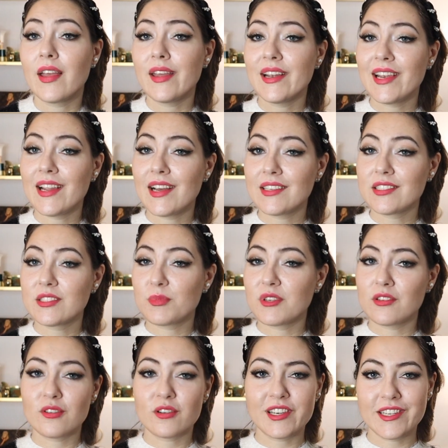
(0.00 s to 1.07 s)
And last
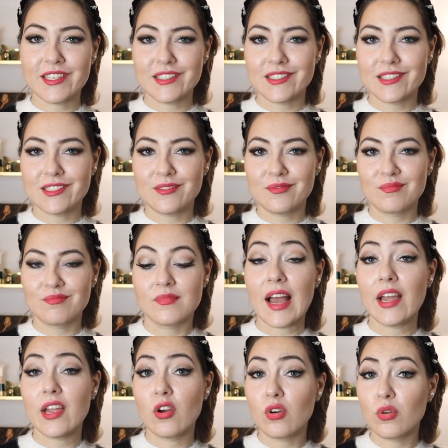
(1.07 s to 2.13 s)
but not least,
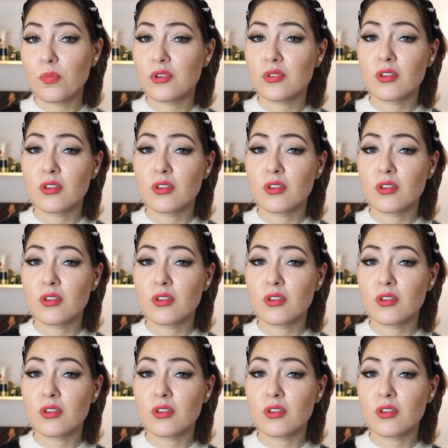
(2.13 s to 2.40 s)
I hope